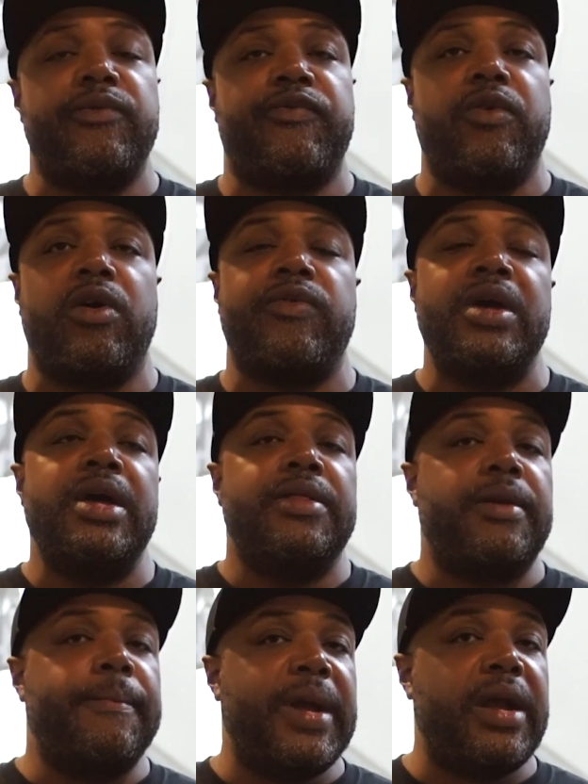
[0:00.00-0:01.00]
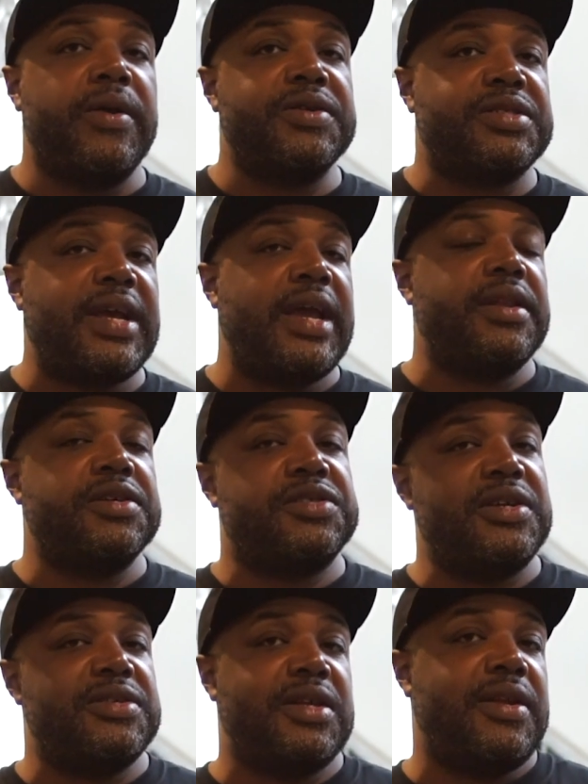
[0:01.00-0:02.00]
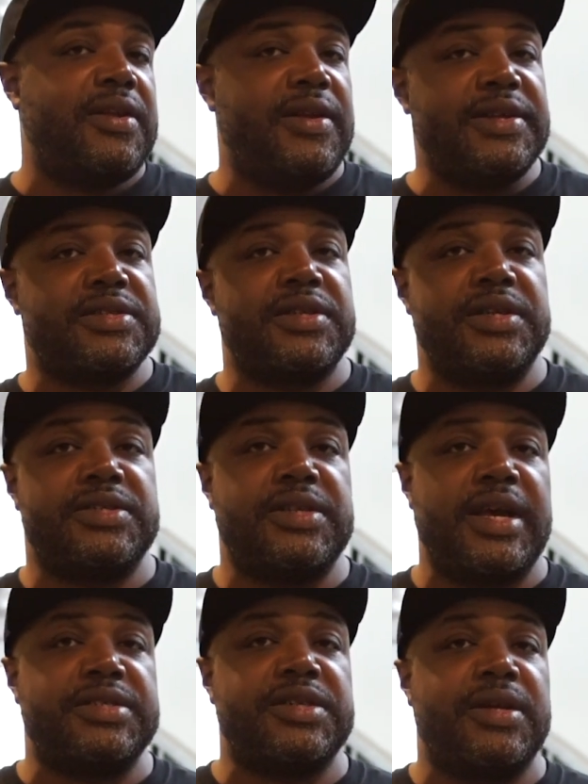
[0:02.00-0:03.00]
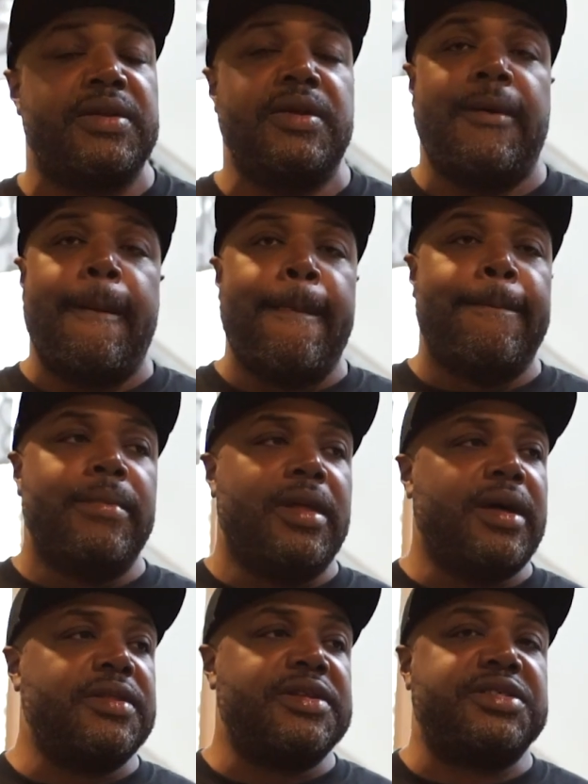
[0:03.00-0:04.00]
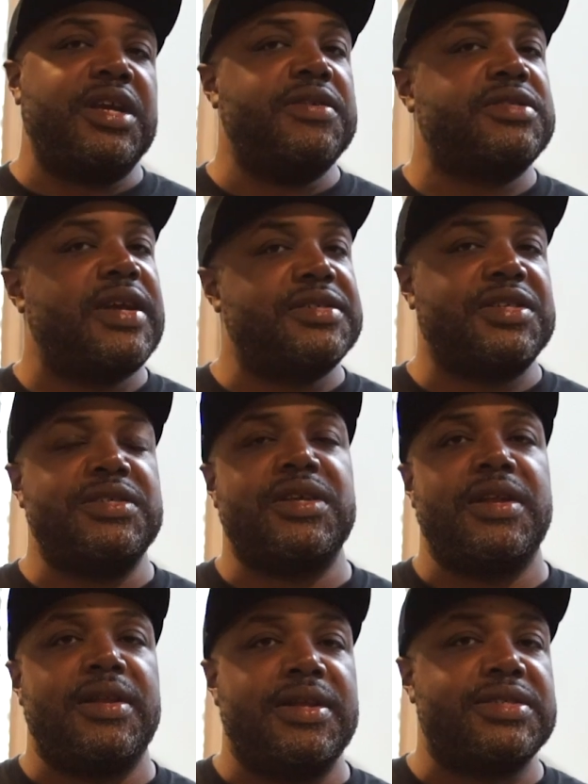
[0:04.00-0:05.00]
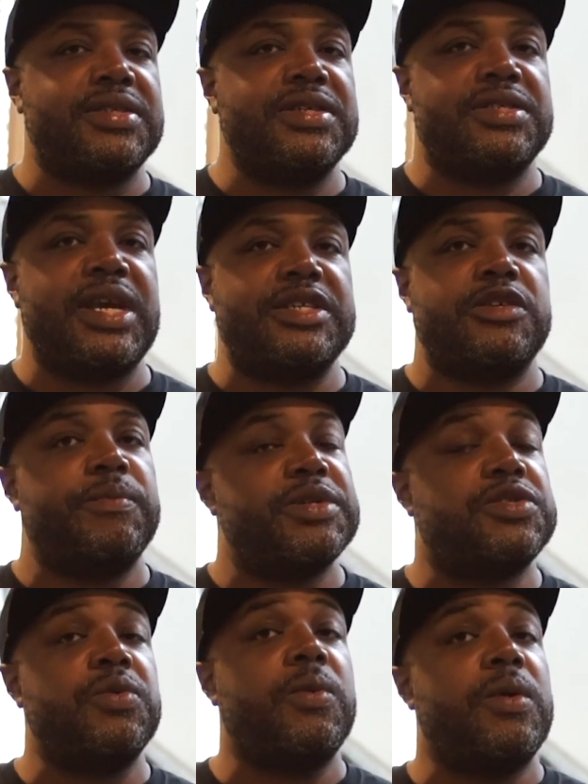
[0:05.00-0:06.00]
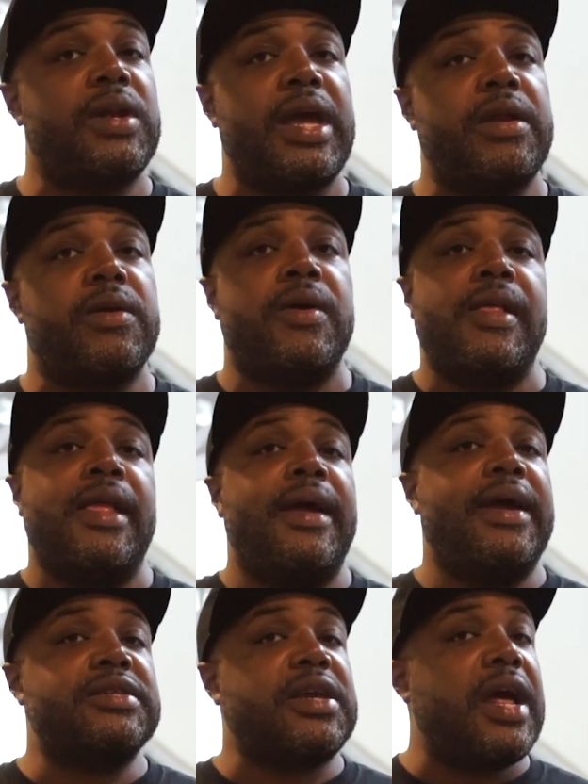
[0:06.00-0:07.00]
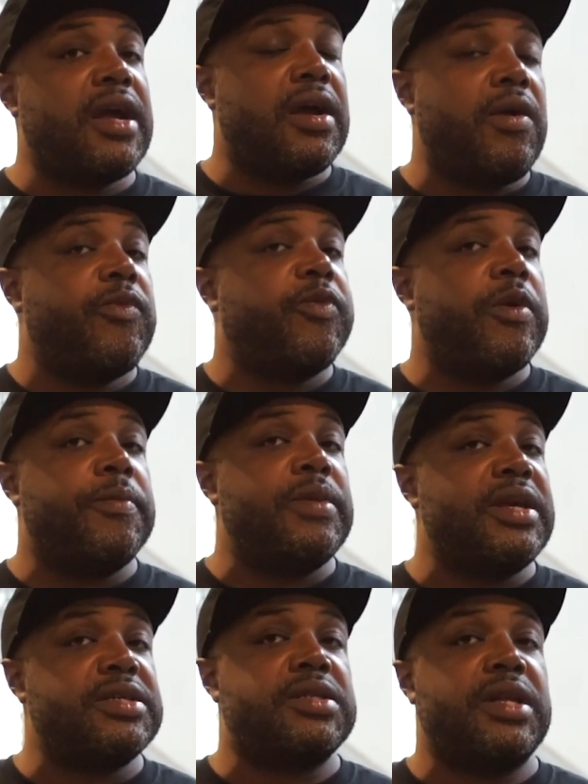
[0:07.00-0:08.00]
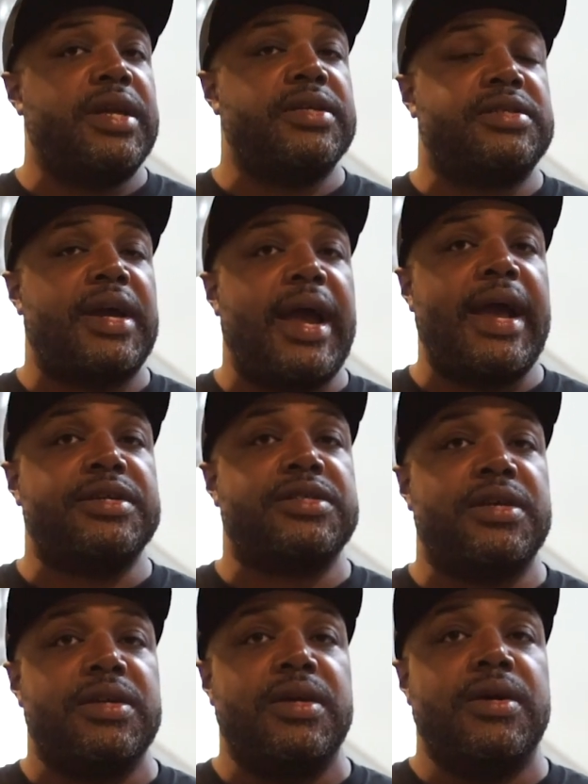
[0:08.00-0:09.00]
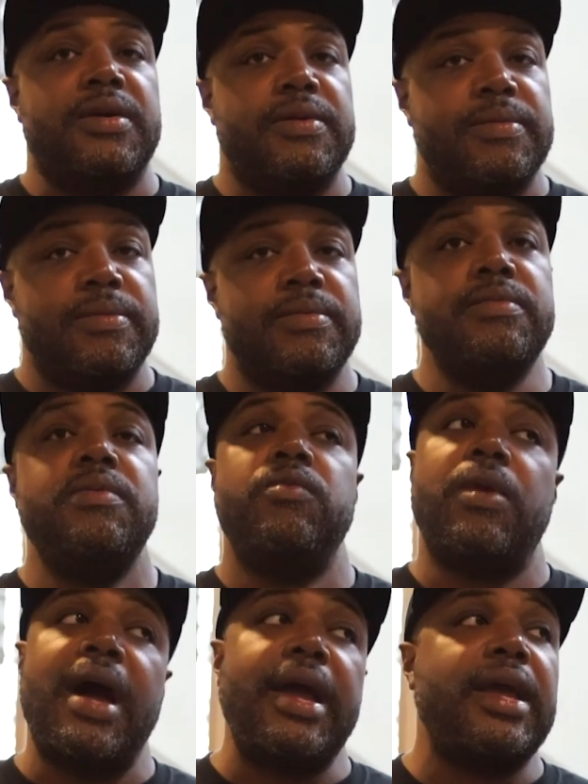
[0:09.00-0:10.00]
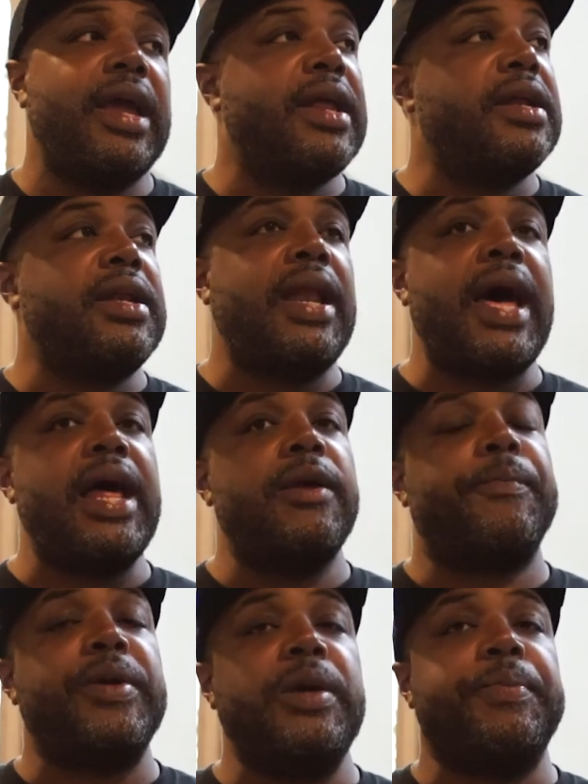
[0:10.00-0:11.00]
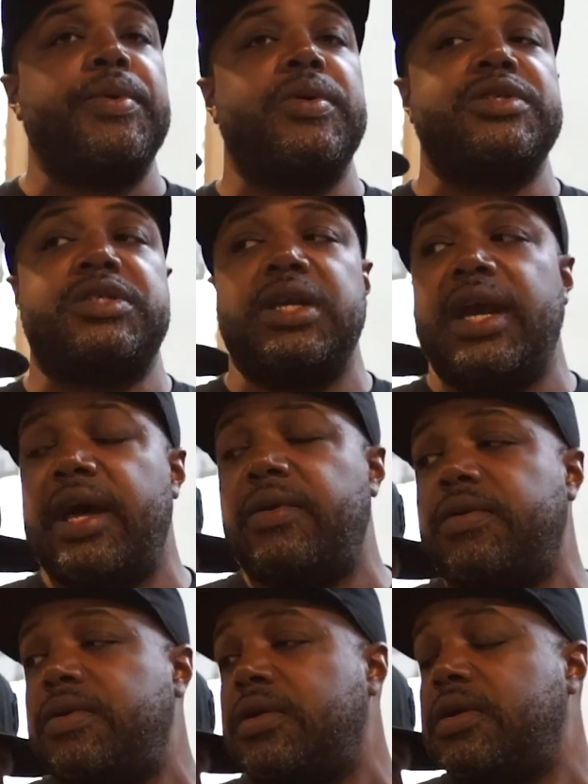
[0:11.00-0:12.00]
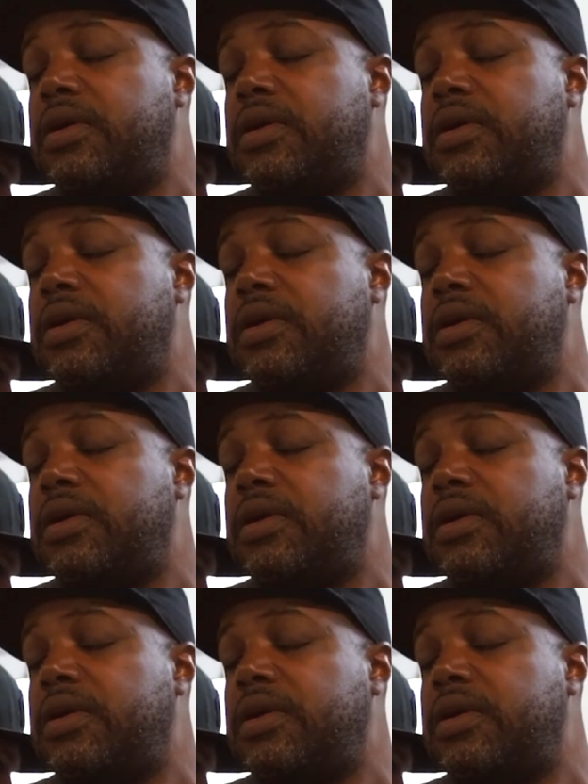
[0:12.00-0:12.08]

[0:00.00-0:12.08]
and forth. The mayor is saying that she's in a listening session. The chief says she's in a listening session, but sooner or later, it's got to go from listening to action. Right? And a lot of people in Seattle,